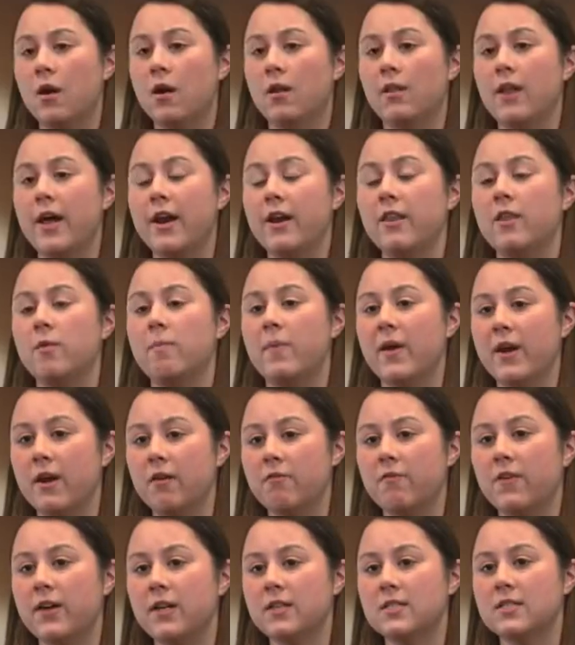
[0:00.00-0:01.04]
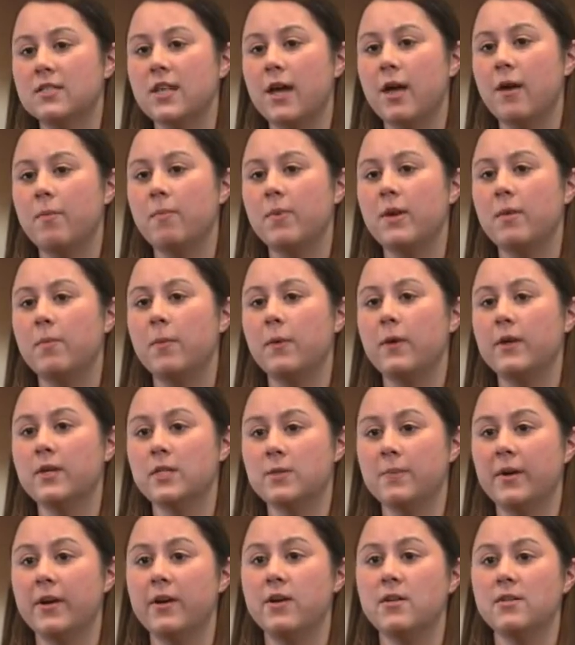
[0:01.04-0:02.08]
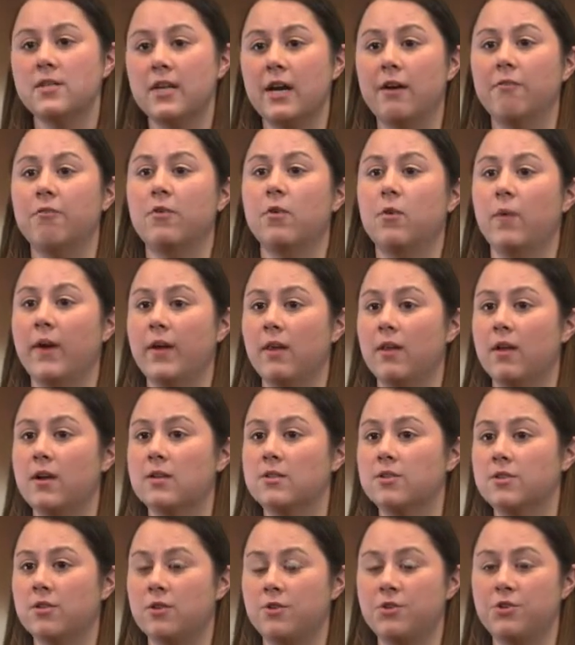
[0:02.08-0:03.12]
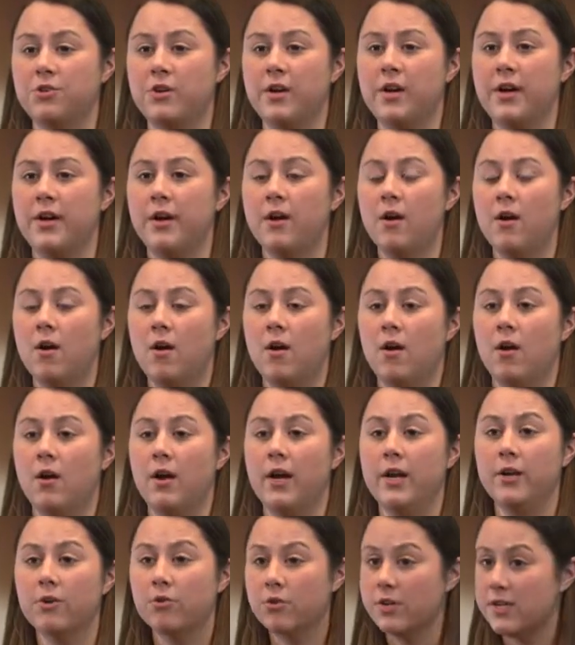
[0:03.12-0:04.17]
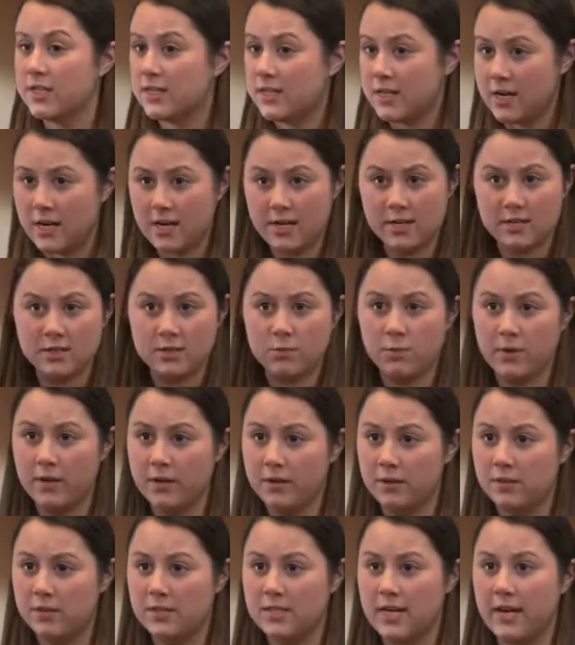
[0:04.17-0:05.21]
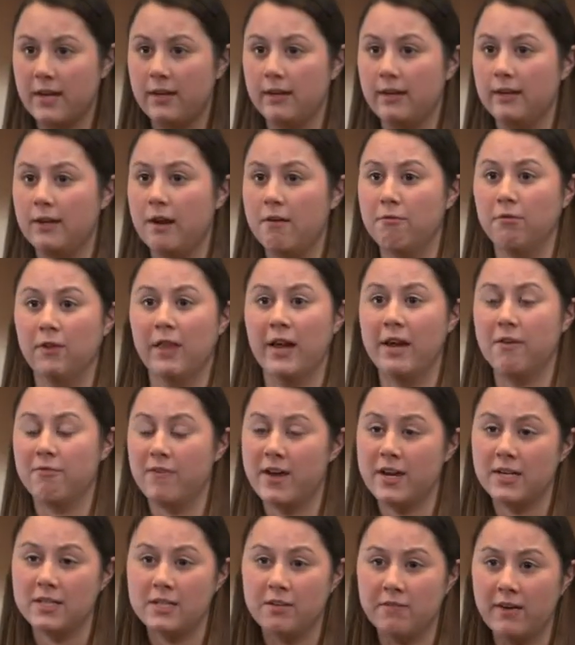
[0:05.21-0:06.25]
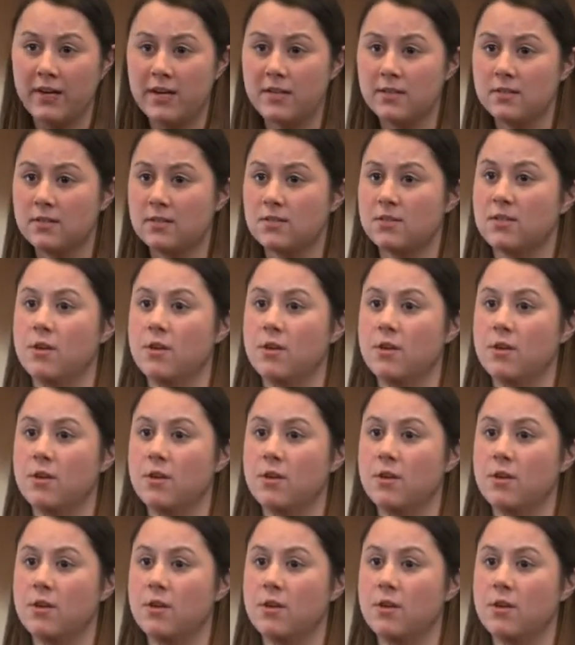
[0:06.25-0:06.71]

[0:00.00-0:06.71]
A lot of the benefits that people experience after weight loss surgery are increased ease with day of life activities.